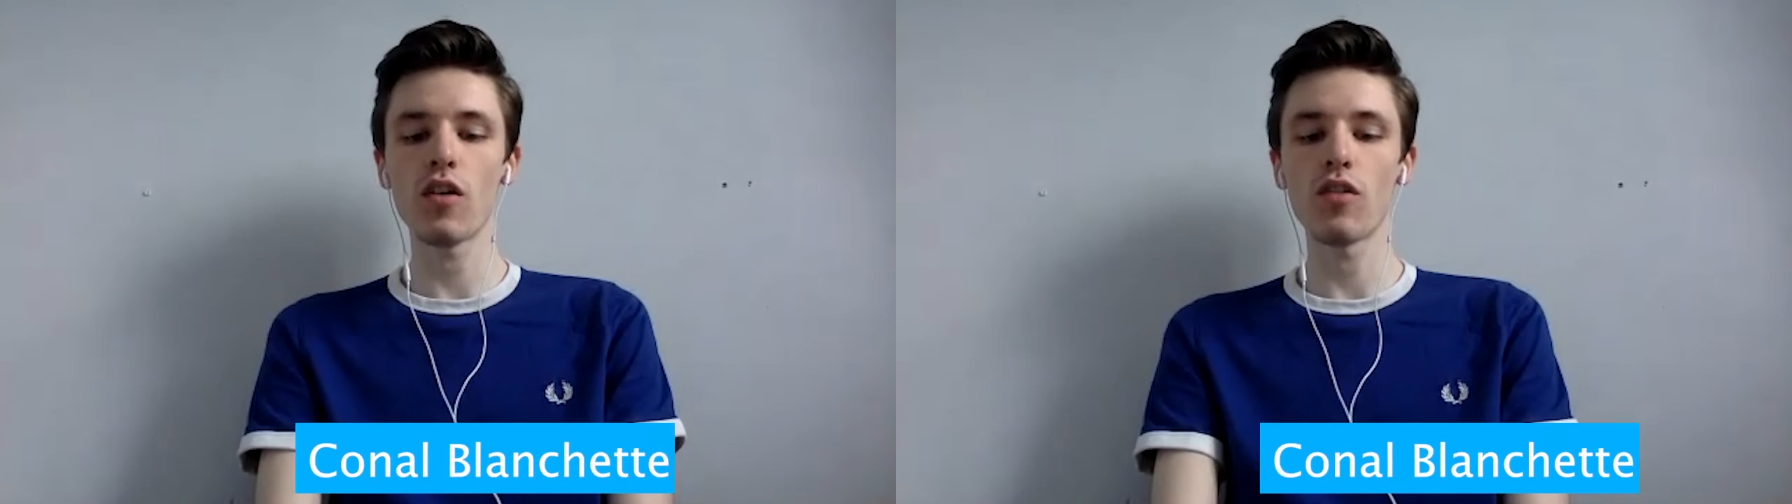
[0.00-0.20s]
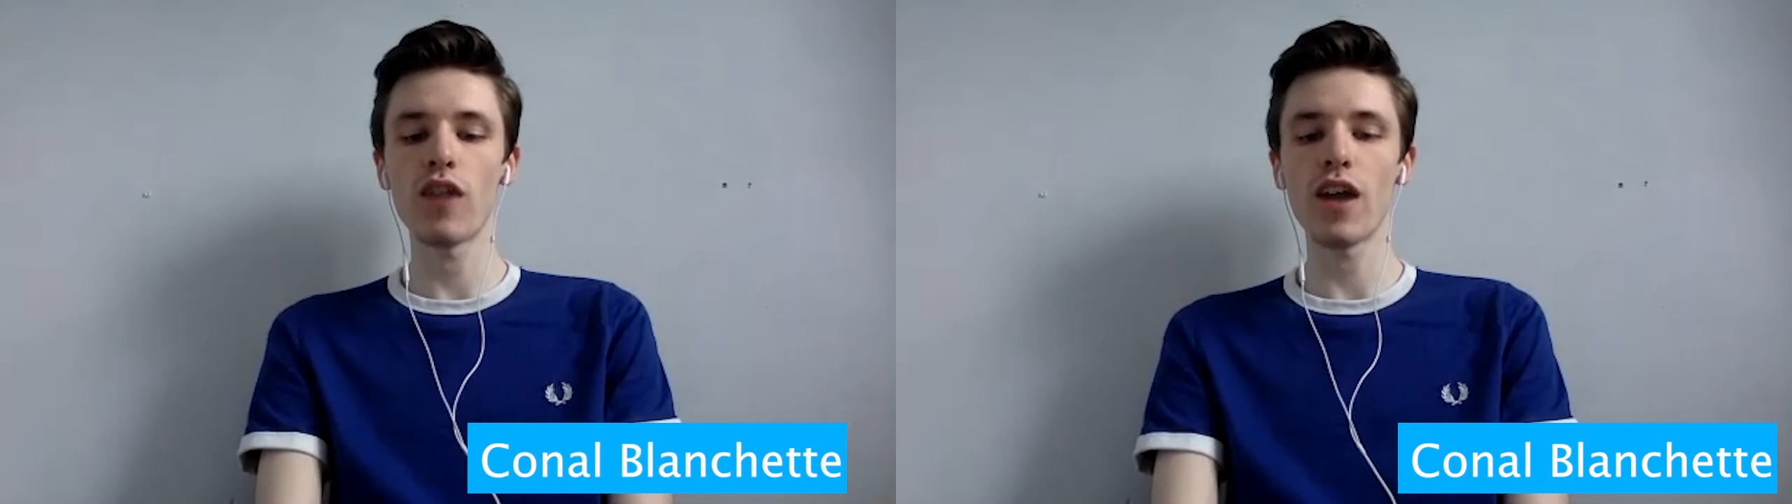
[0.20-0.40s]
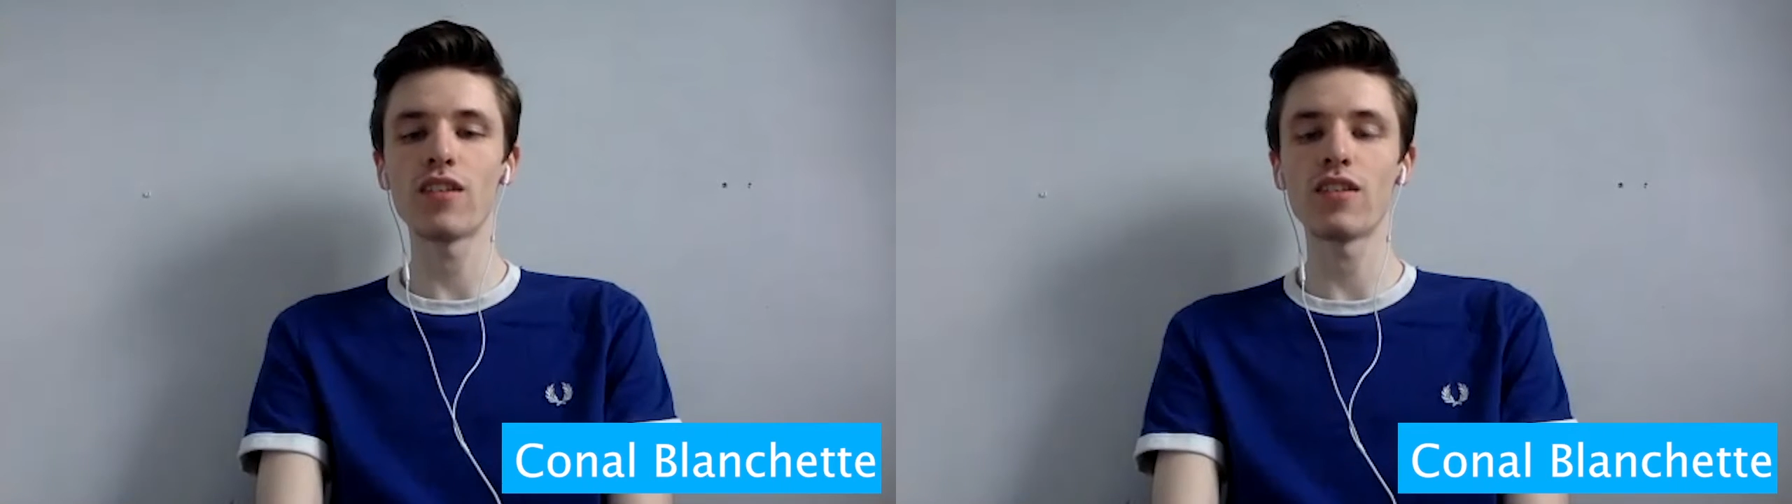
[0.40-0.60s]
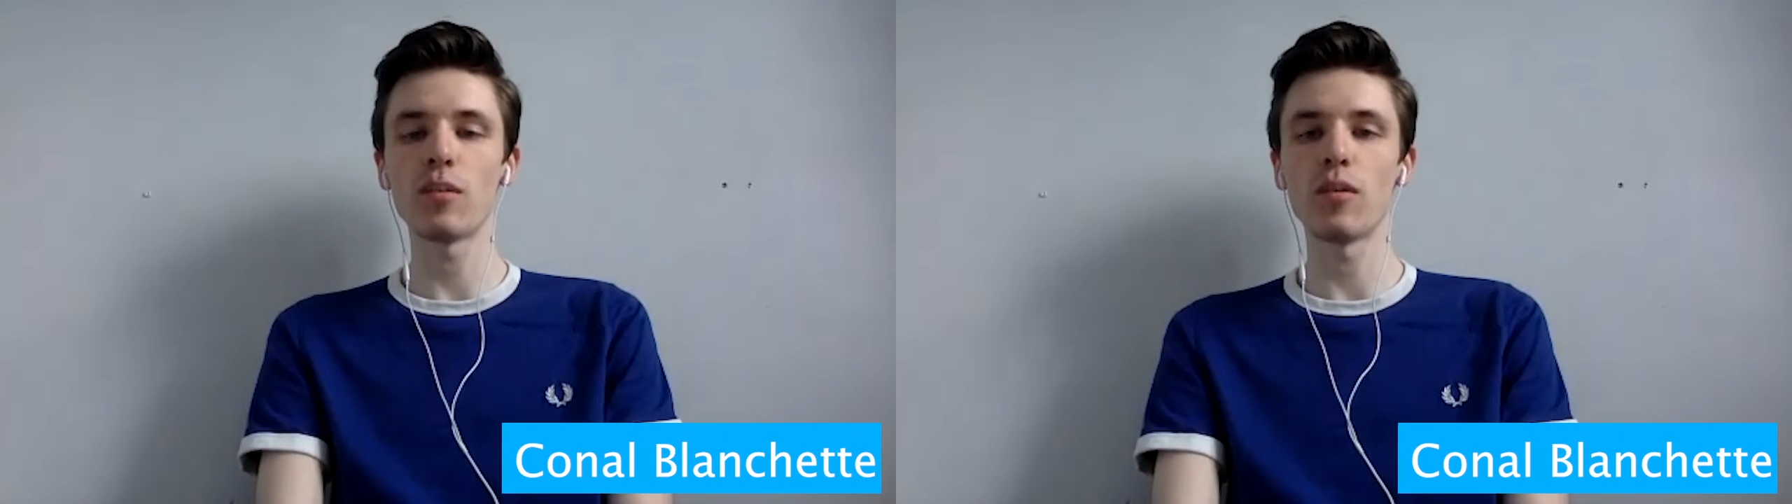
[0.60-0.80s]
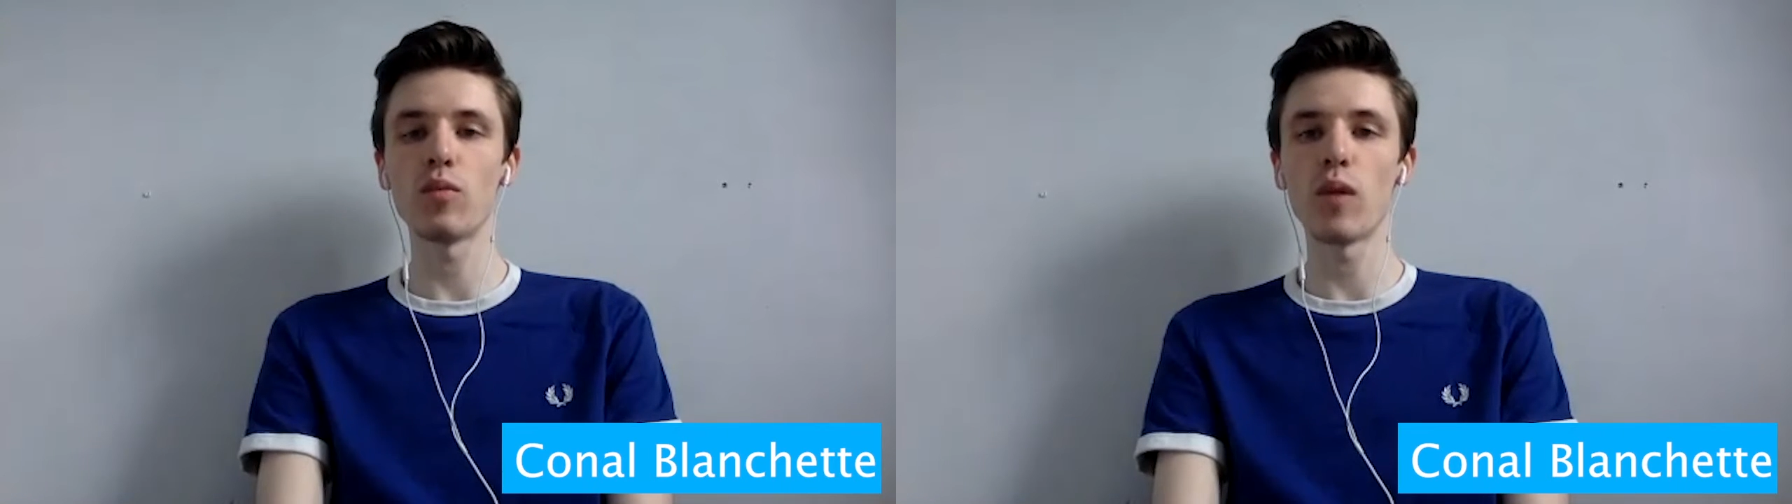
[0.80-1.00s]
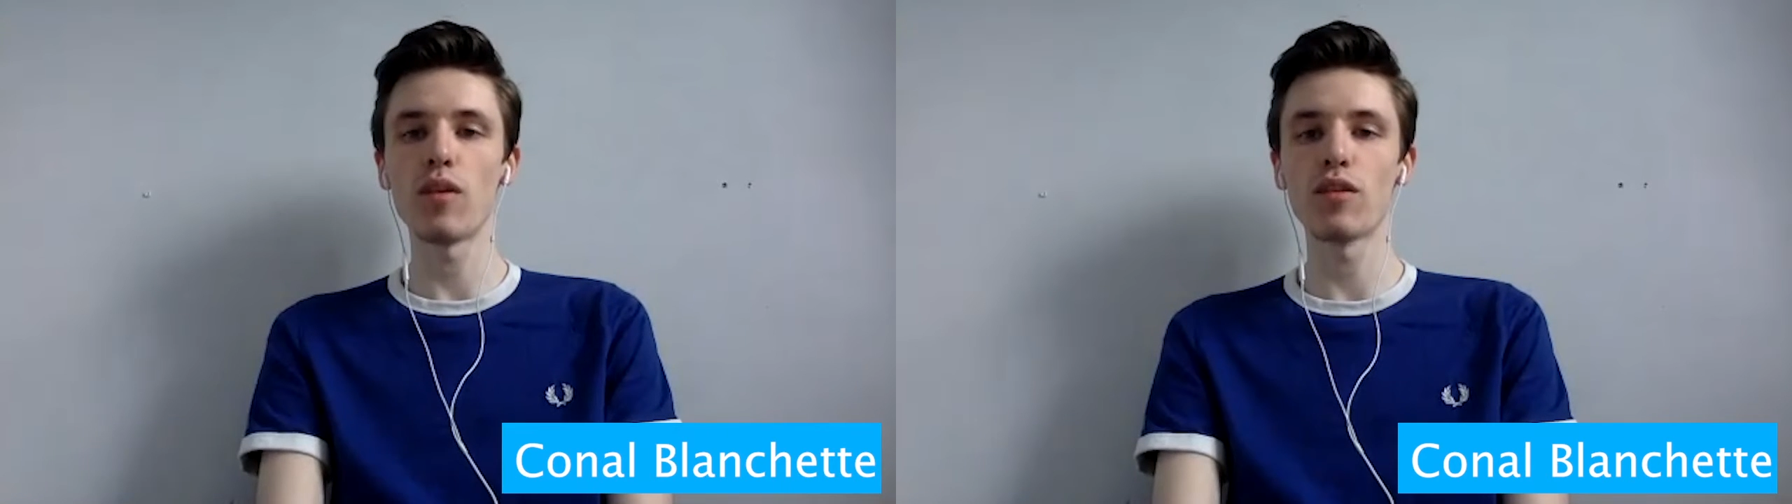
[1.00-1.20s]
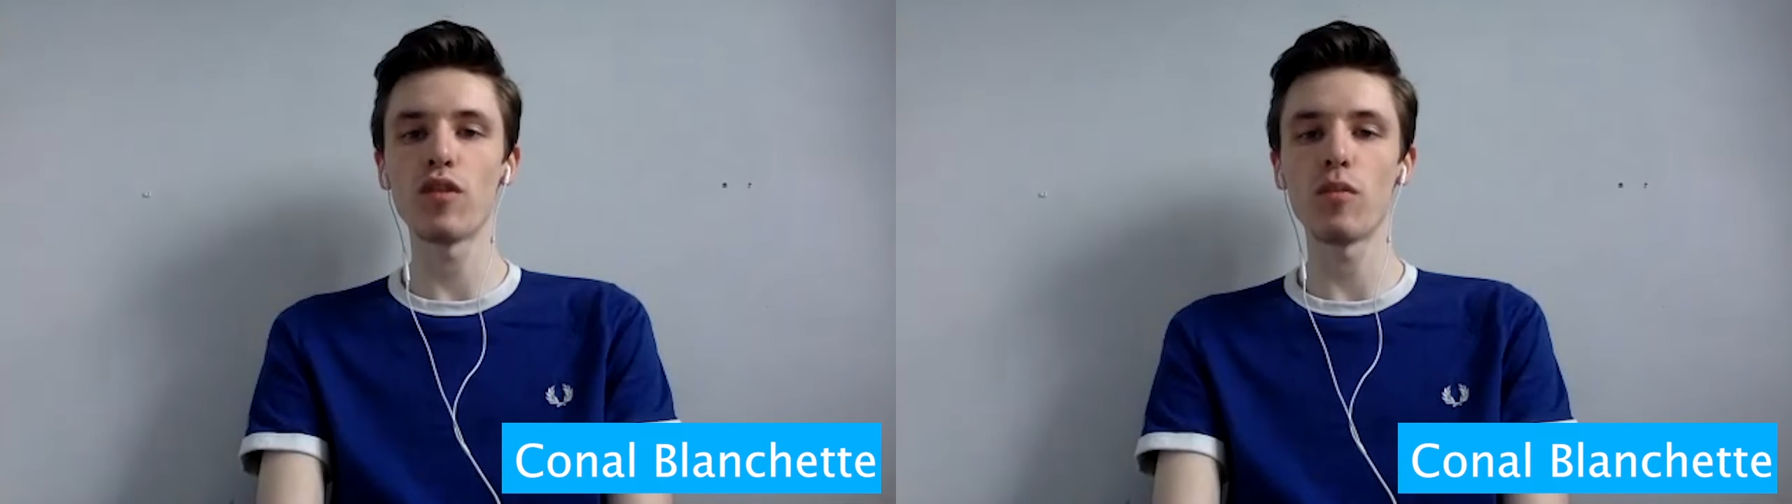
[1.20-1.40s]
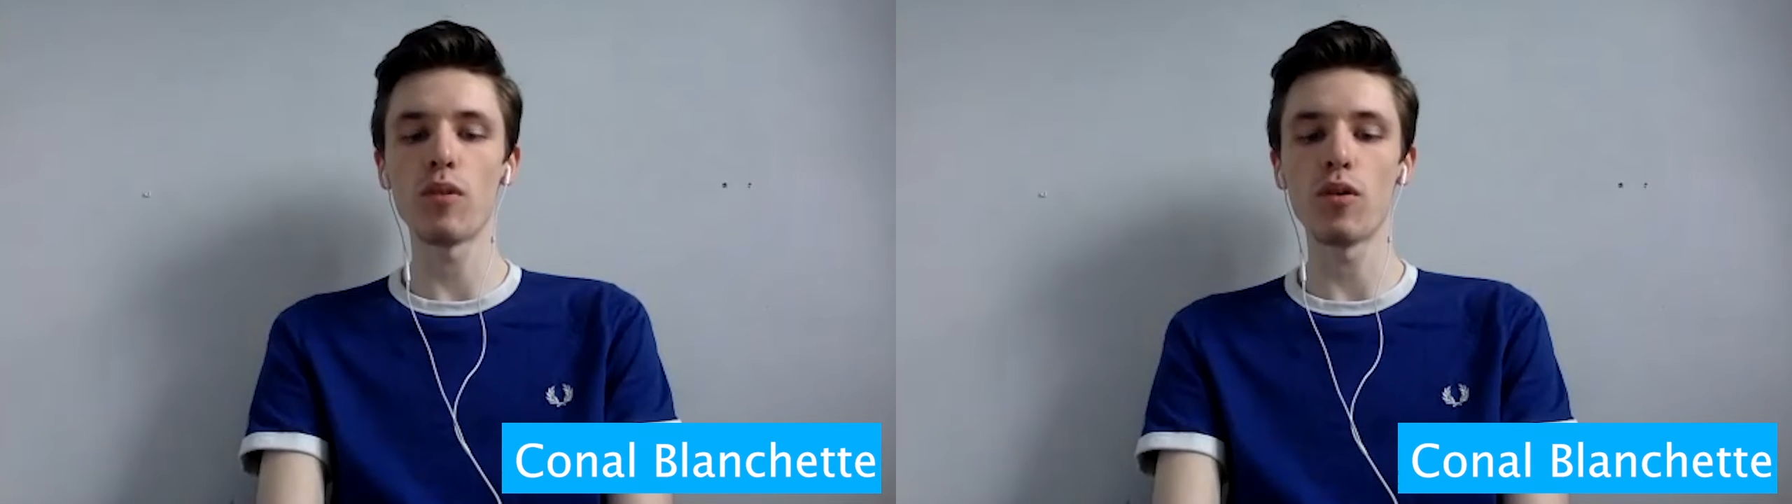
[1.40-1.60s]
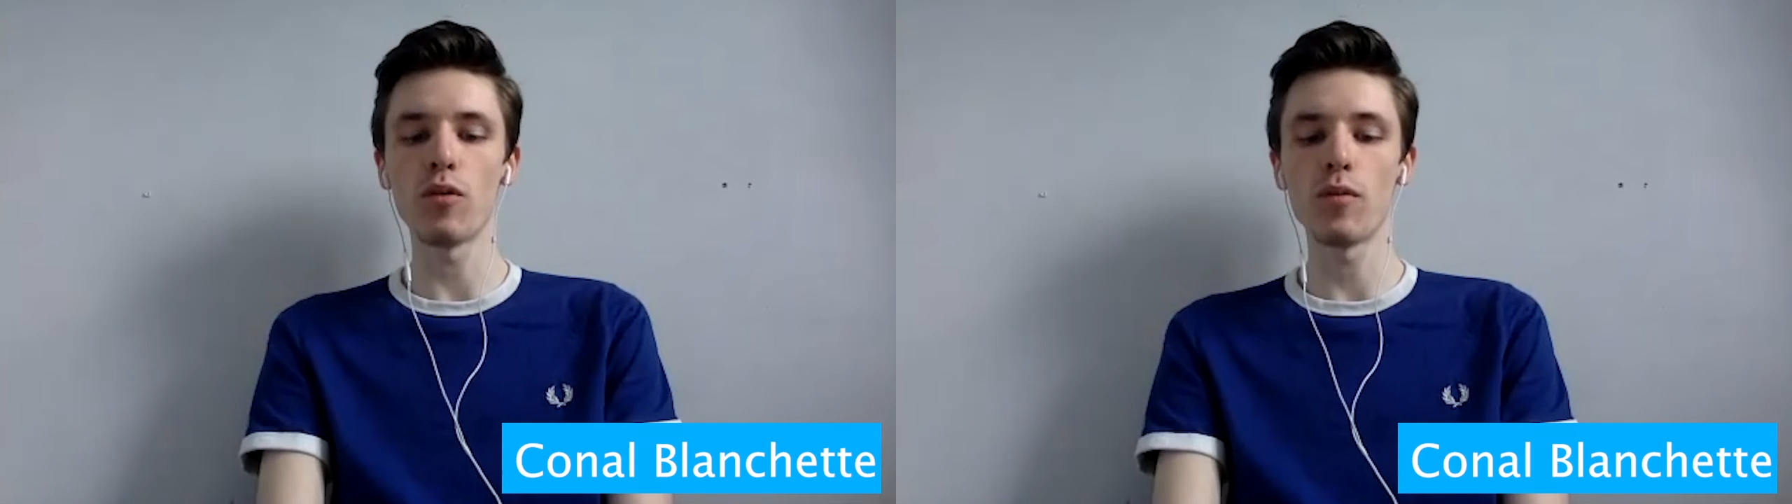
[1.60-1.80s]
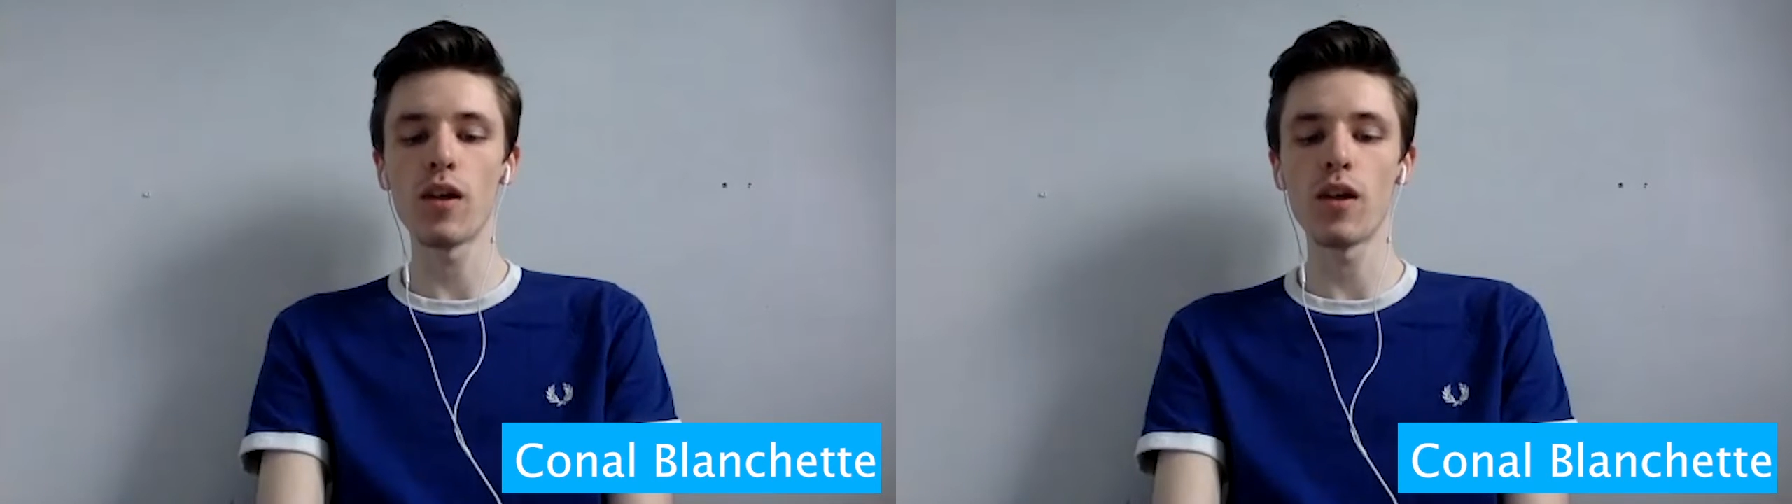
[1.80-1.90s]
racism in women's football.